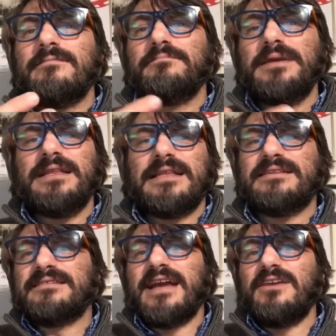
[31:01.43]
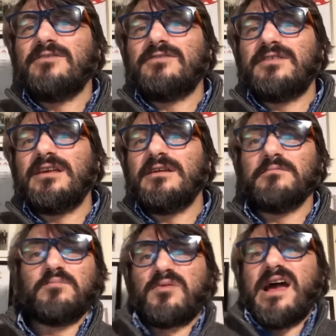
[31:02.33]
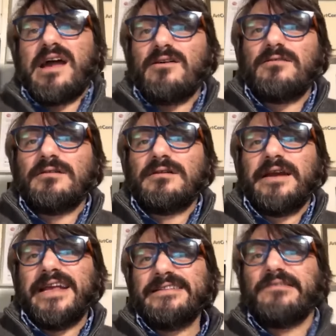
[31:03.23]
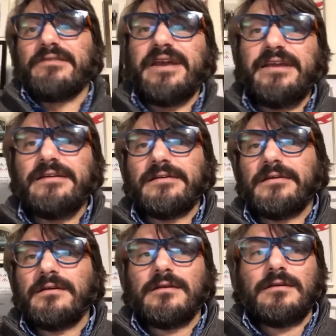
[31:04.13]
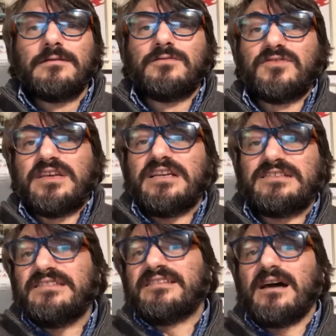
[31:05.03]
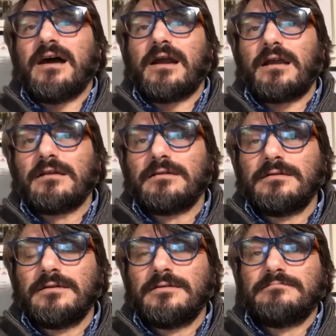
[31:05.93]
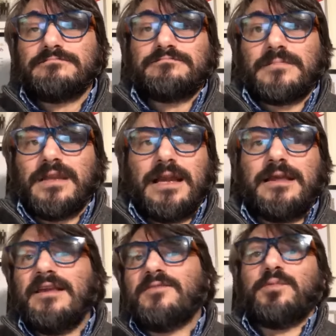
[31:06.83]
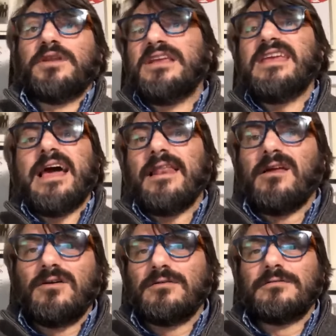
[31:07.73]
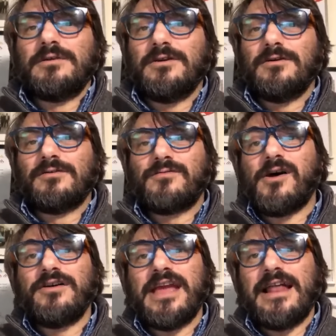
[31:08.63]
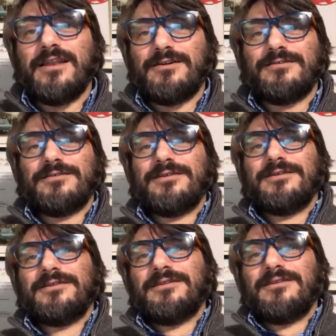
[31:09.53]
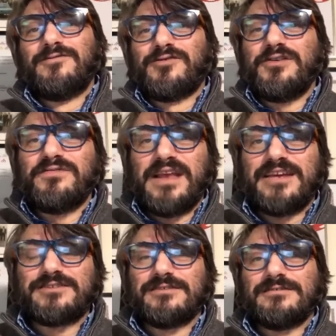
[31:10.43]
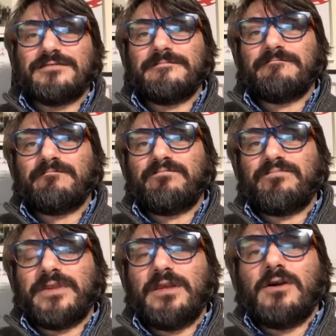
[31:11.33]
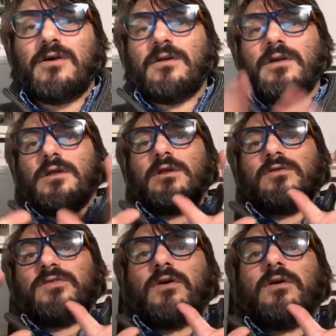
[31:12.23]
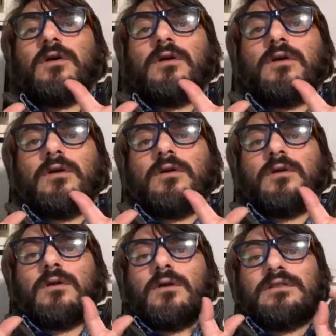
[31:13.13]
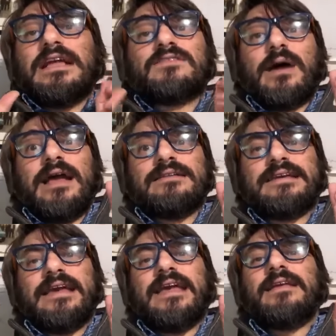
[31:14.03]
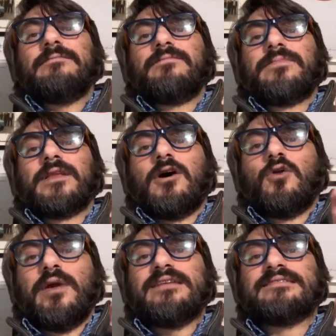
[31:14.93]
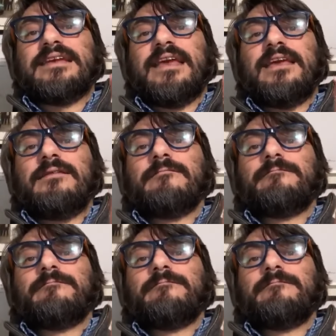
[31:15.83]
it be that this guy is using brown and green to sketch his car? And he's putting yellow, you know, raw yellow for reflection. You know, so that's why I say, always say,